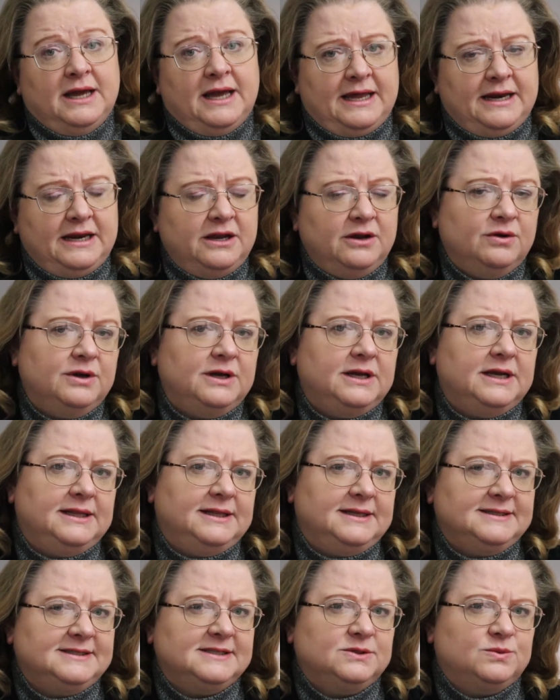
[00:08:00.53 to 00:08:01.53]
And here
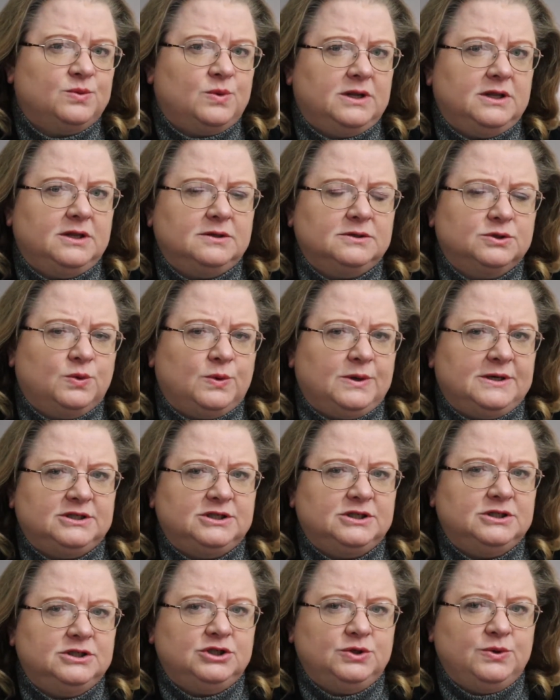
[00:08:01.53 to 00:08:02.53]
again, this is one of those
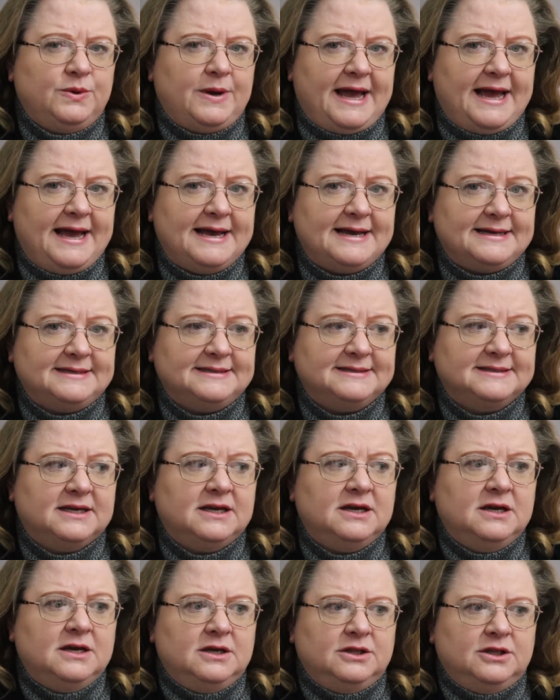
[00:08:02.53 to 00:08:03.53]
questions you ask
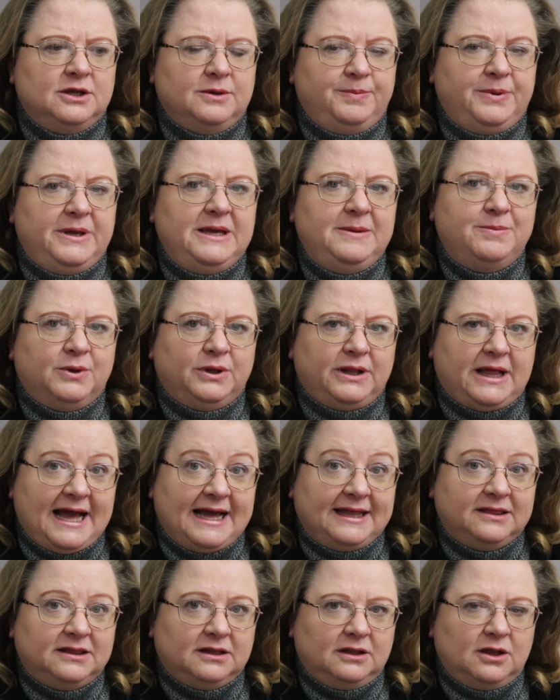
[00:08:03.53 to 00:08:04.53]
the people
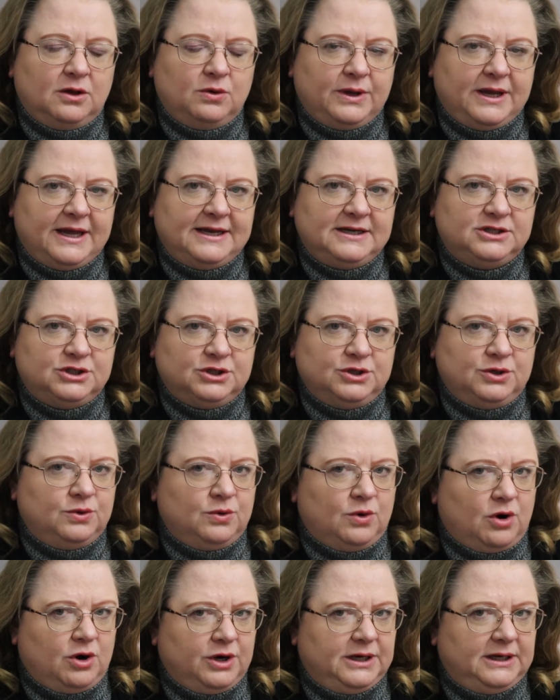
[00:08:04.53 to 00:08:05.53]
at the location
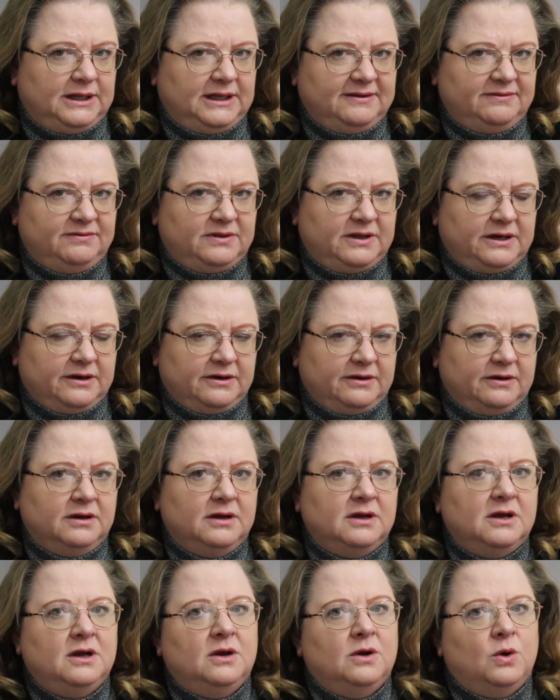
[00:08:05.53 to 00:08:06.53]
who already live there.
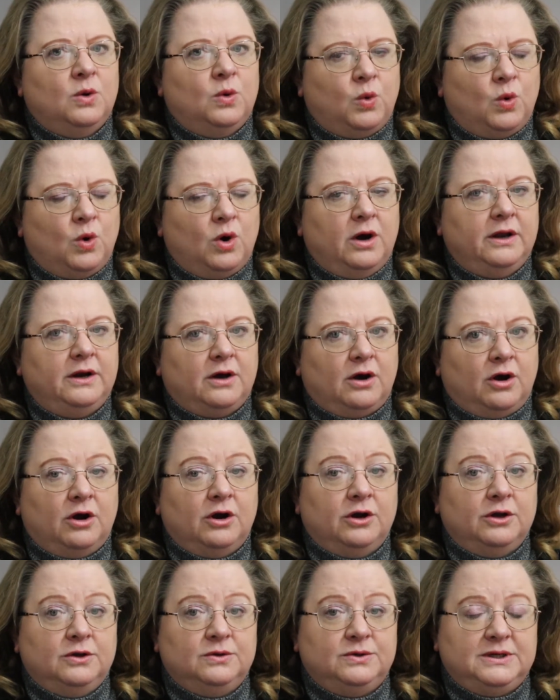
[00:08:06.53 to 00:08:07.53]
What
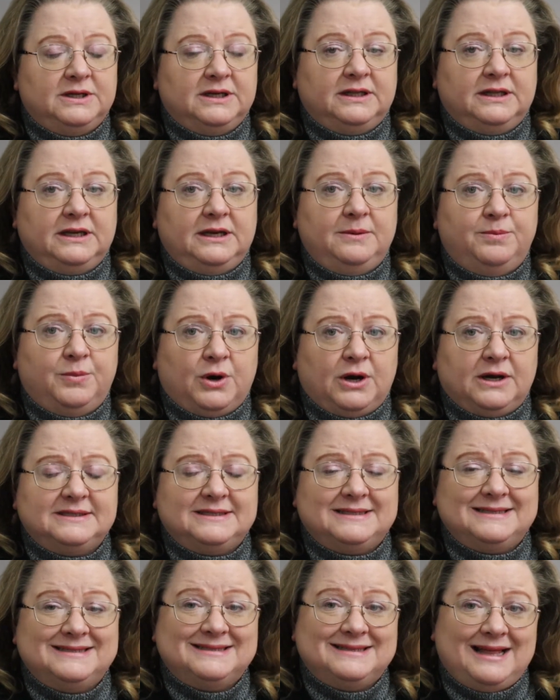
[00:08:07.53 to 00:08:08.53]
are utility
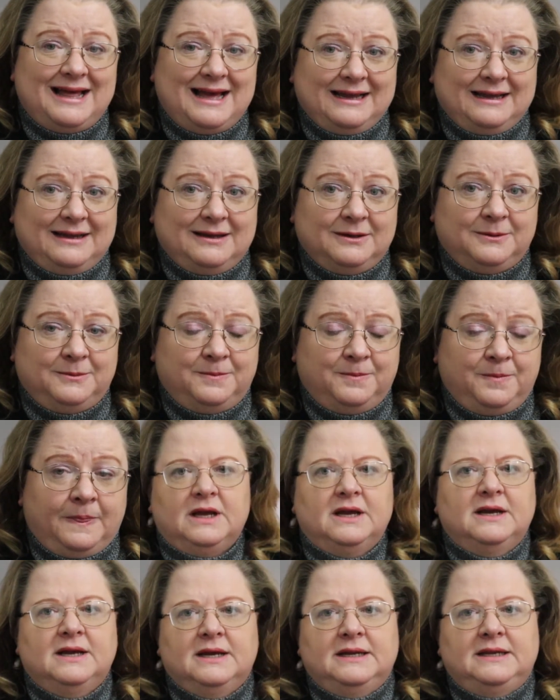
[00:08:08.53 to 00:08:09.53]
prices like?
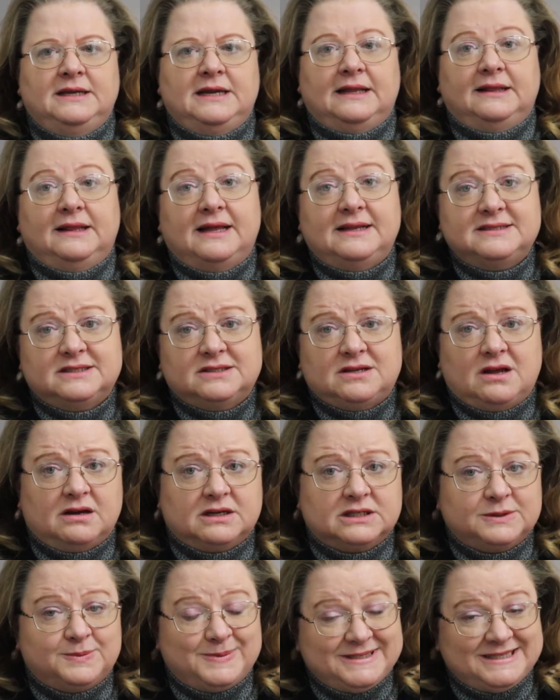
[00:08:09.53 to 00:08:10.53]
Now let's
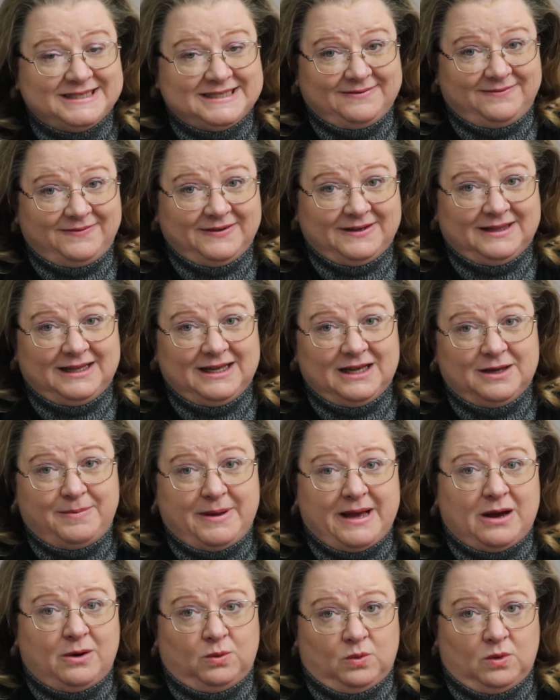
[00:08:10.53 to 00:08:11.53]
talk specifically
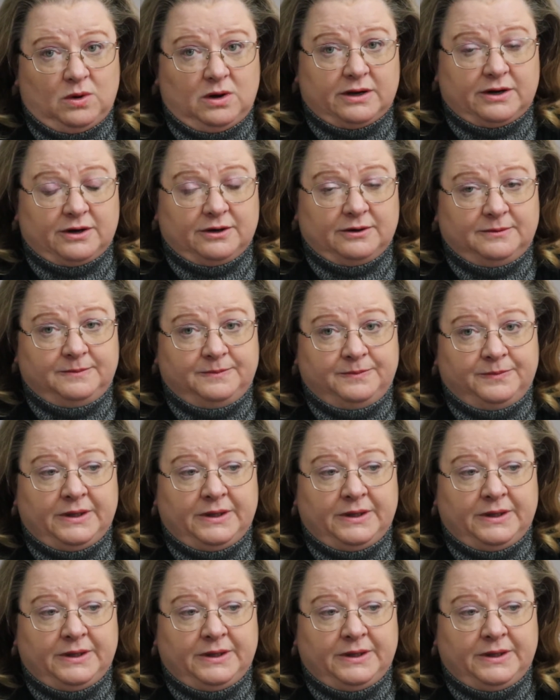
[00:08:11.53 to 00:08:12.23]
about water.